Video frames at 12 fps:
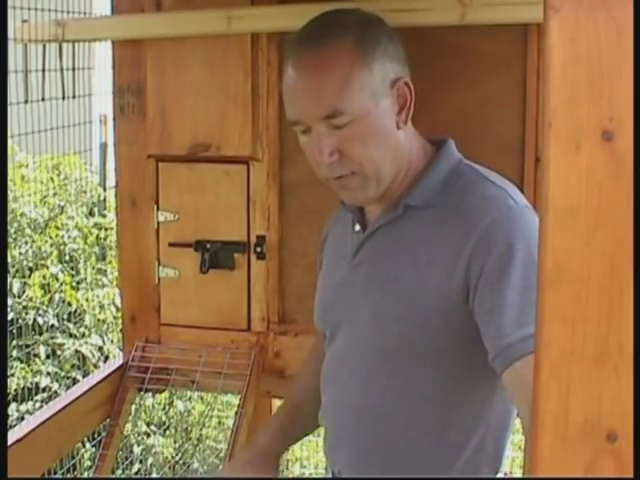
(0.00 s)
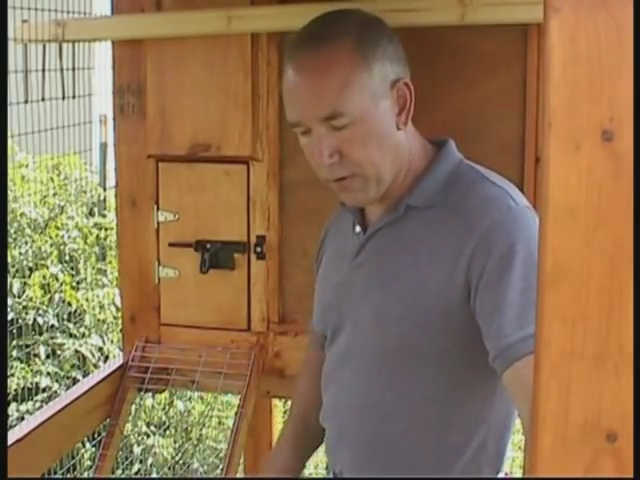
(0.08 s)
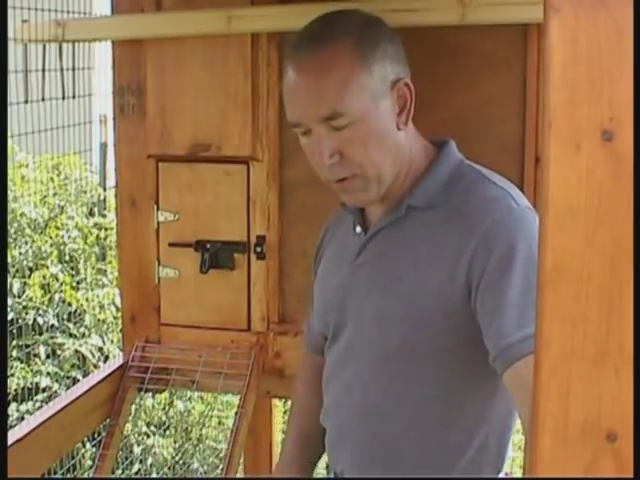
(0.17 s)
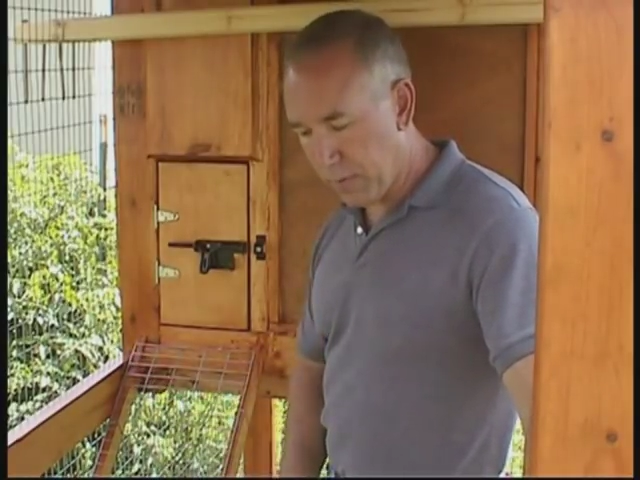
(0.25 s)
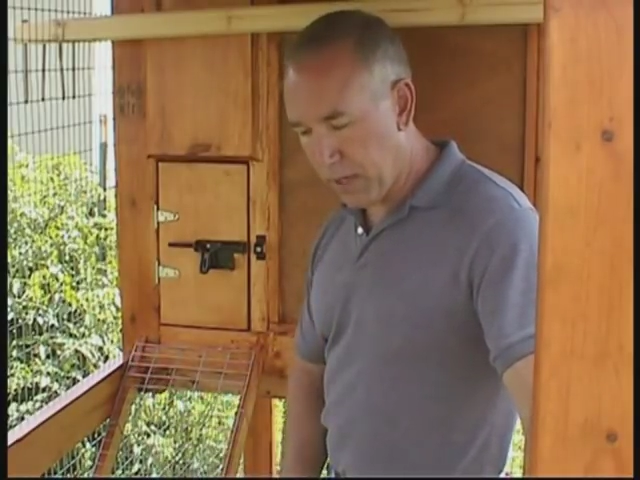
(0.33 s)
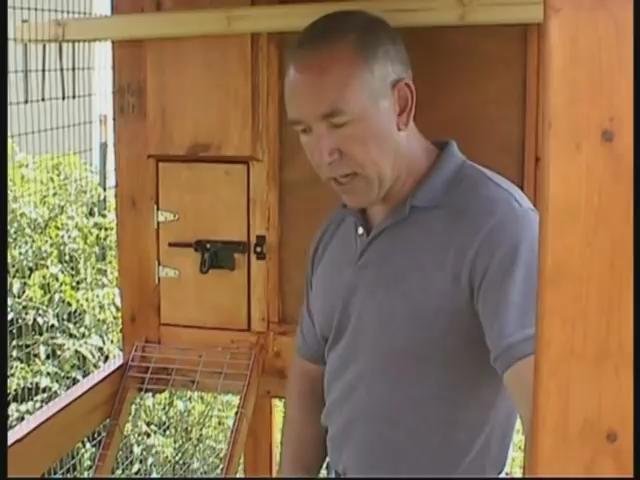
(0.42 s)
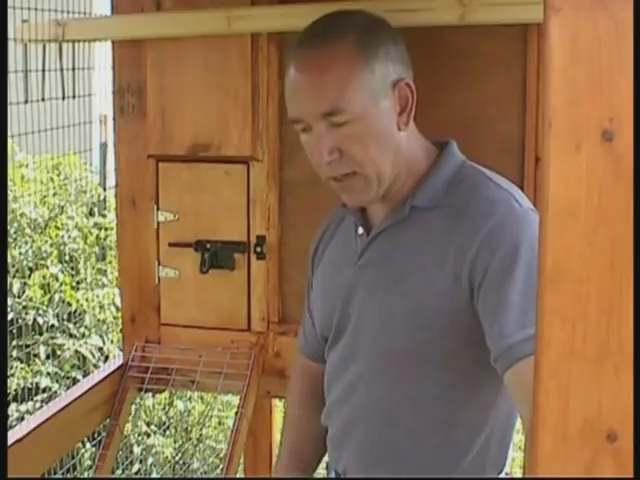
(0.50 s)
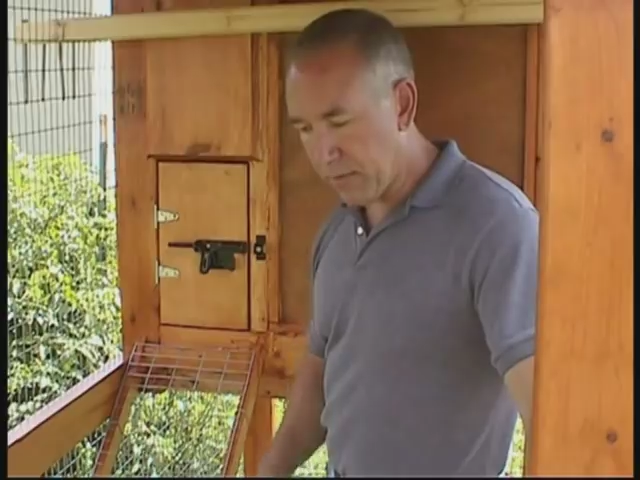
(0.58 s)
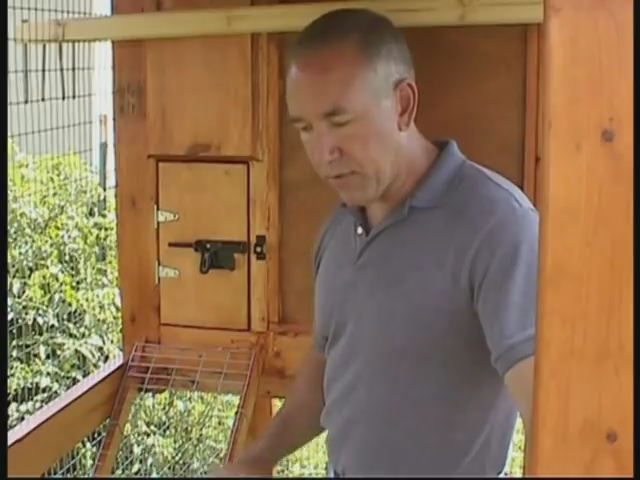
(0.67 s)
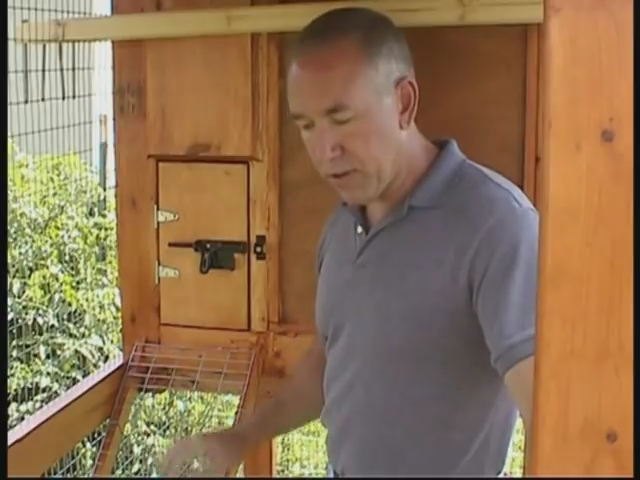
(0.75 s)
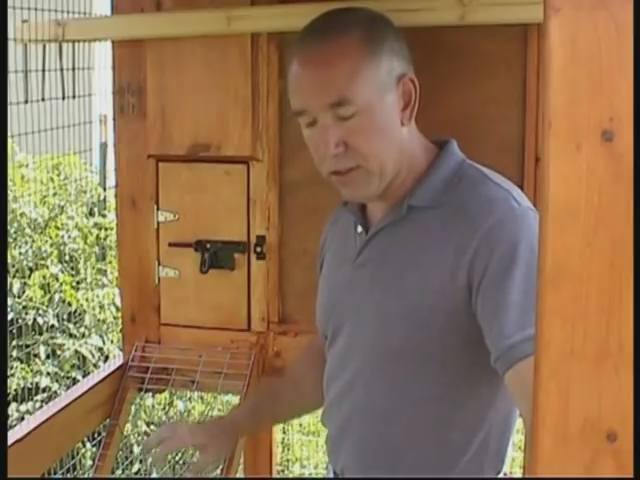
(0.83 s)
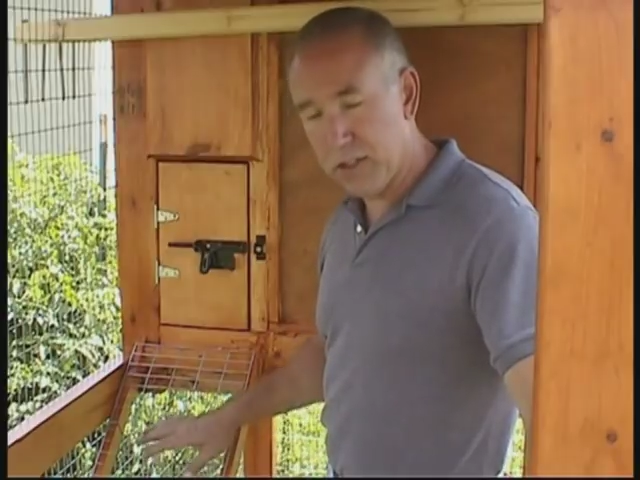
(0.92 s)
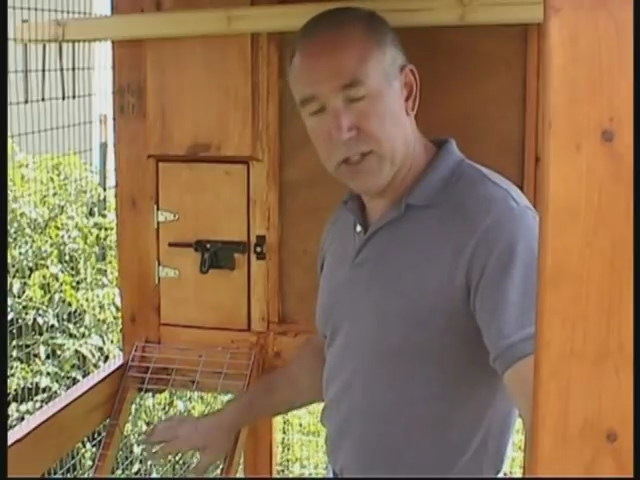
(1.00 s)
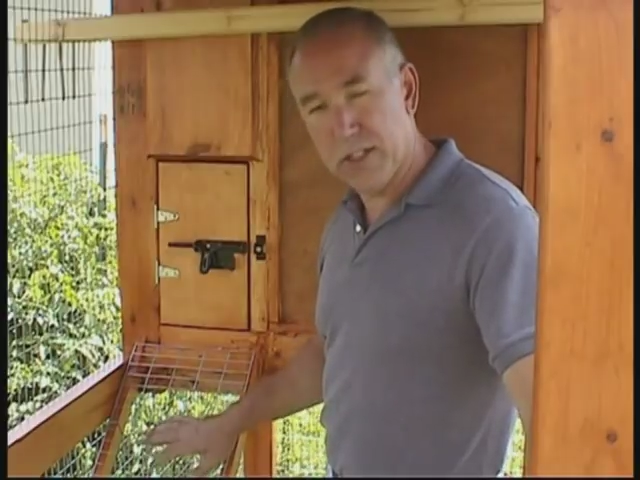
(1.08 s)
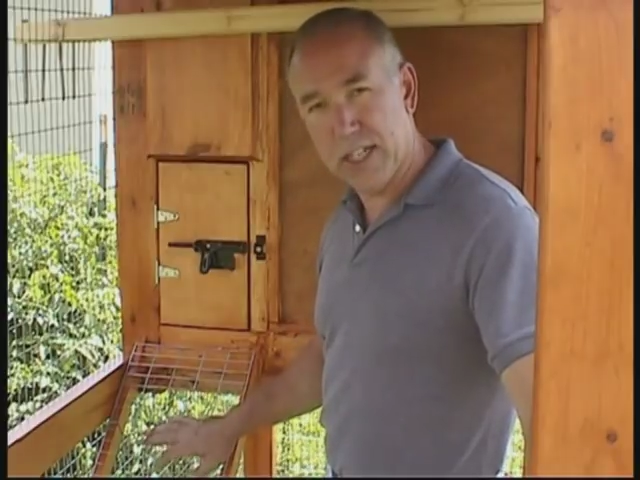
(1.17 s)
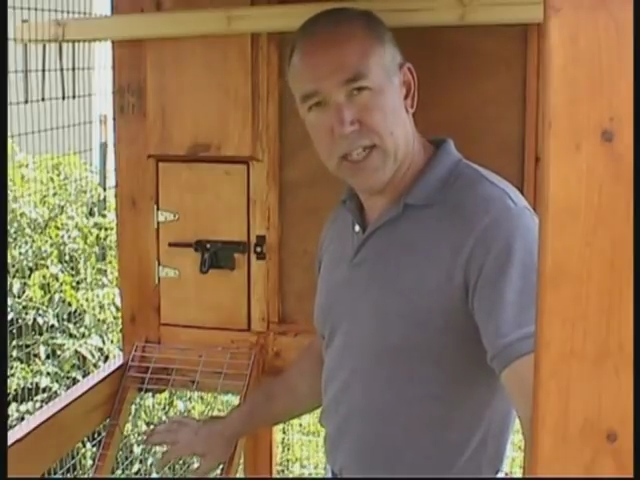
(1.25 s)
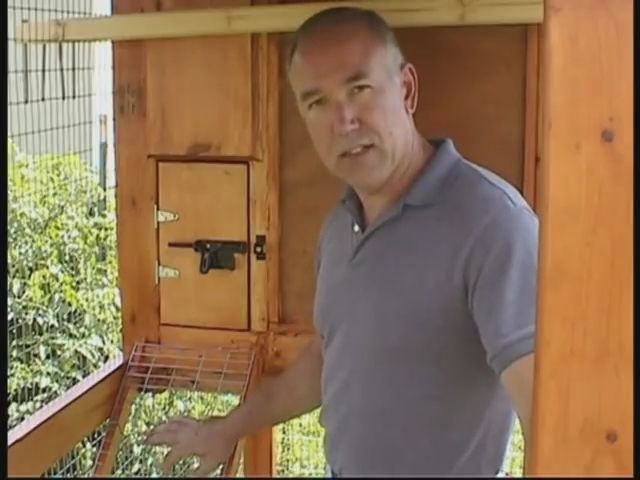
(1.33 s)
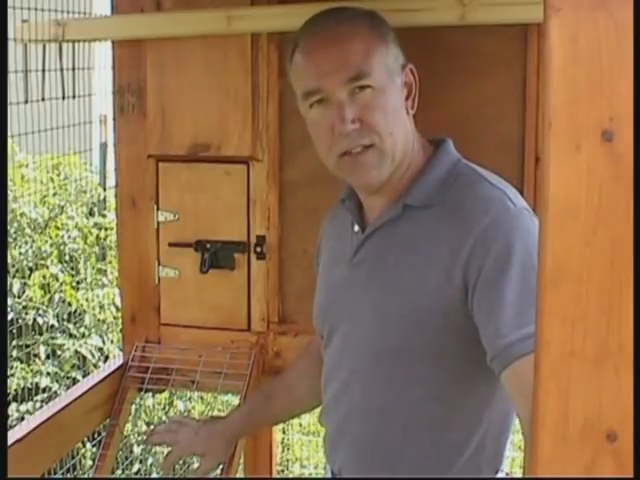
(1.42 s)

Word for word: bottom so that your chickens can